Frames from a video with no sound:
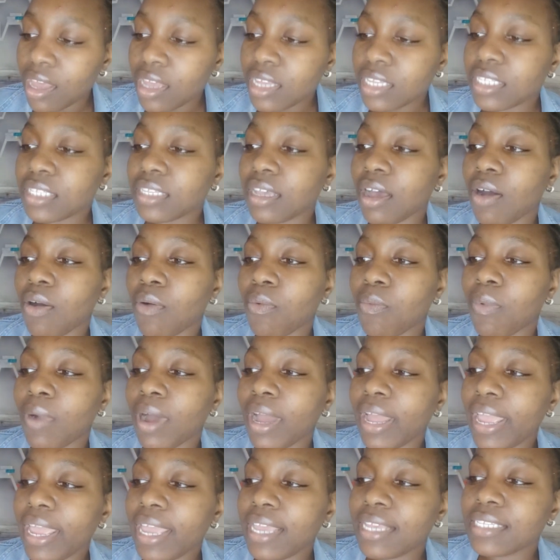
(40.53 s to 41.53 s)
So
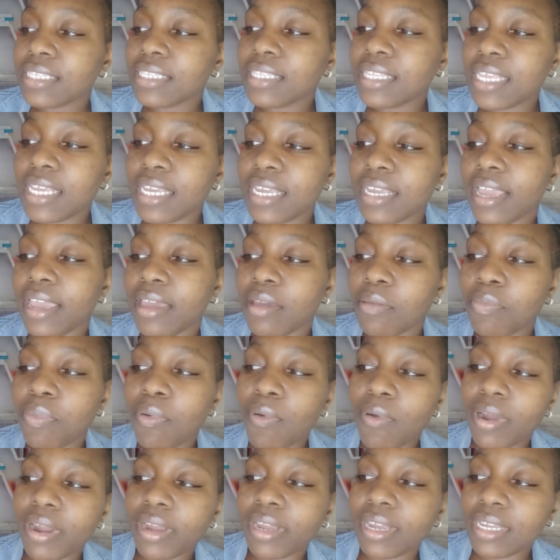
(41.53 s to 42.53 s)
what is the
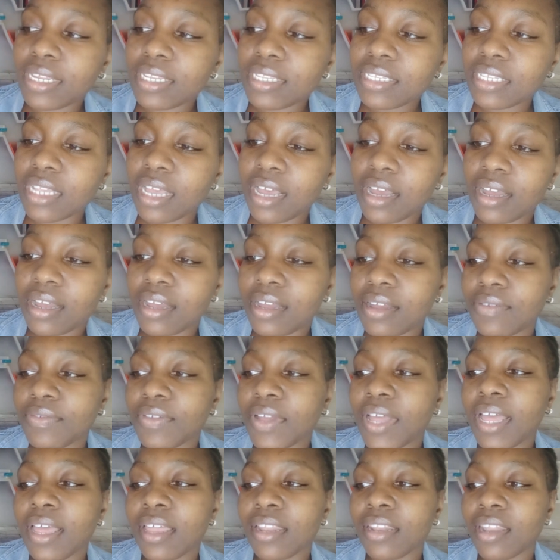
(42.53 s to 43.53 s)
importance
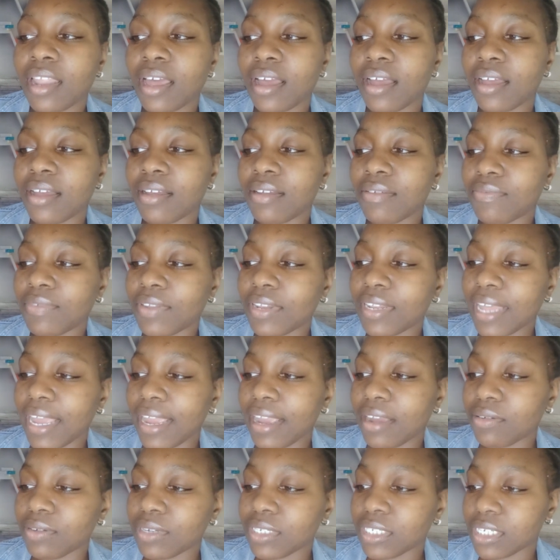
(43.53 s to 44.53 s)
of love
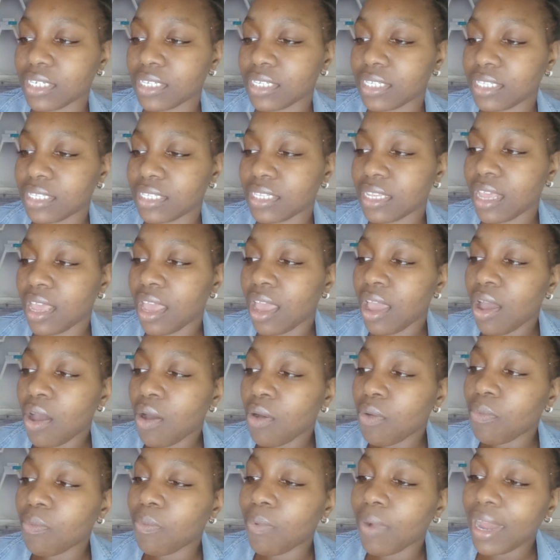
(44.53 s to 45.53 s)
languages?
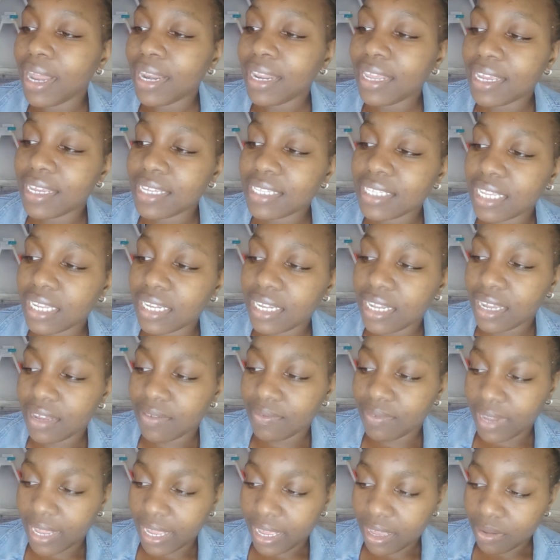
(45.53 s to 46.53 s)
What is a
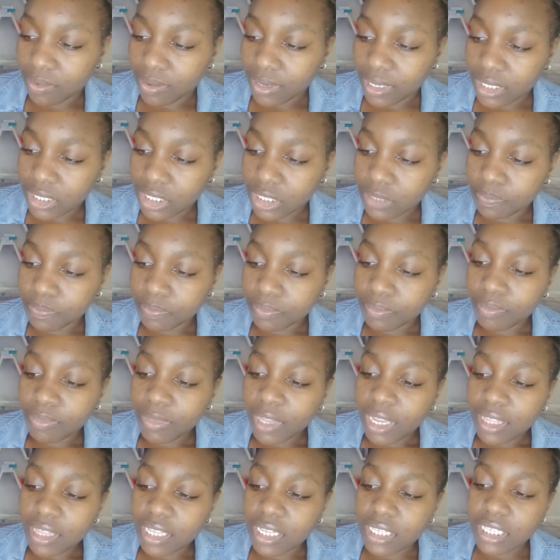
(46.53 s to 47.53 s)
love language?
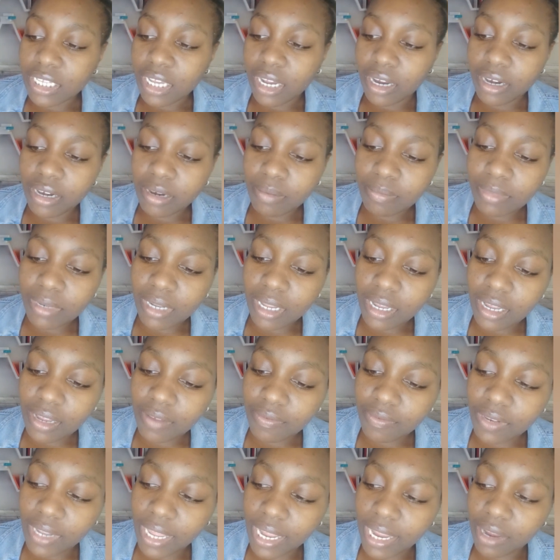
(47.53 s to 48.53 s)
The term
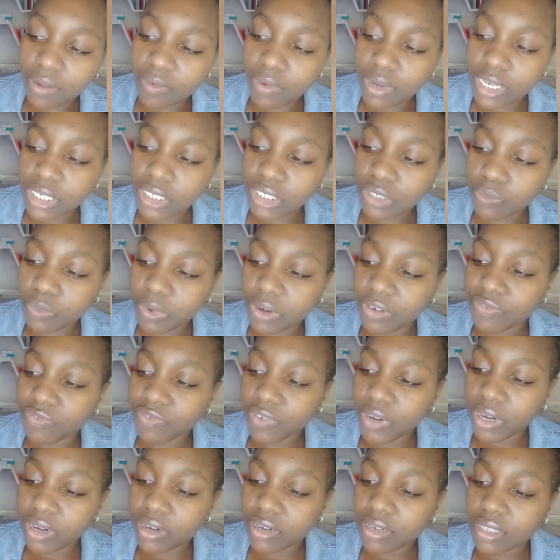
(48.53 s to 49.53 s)
love language
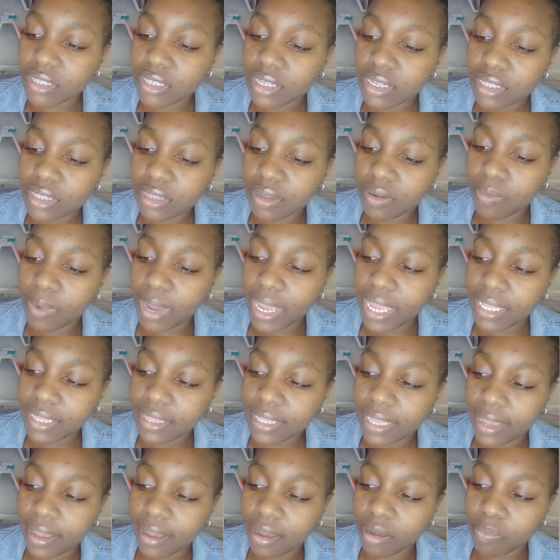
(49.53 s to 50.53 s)
refers to the way
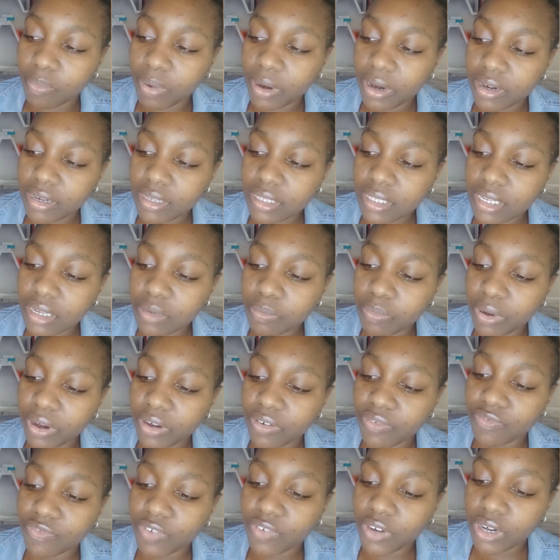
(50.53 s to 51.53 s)
that a person
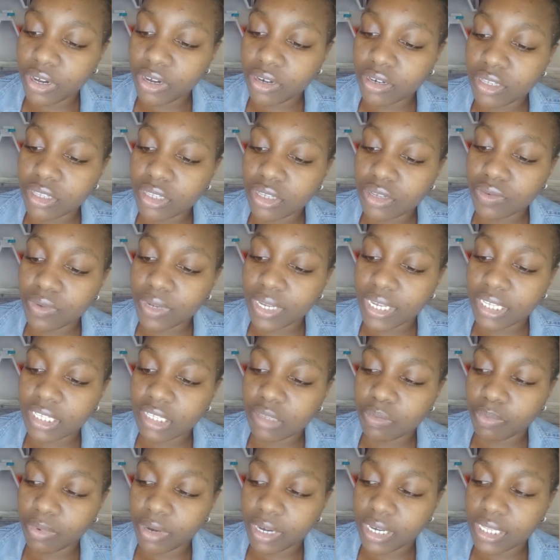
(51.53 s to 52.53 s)
prefers to
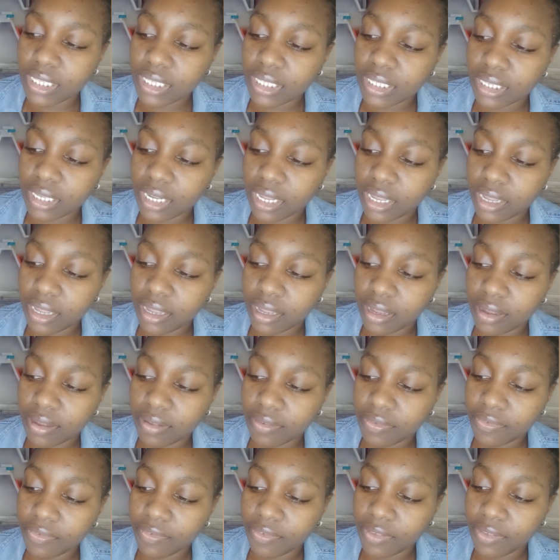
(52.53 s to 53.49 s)
express love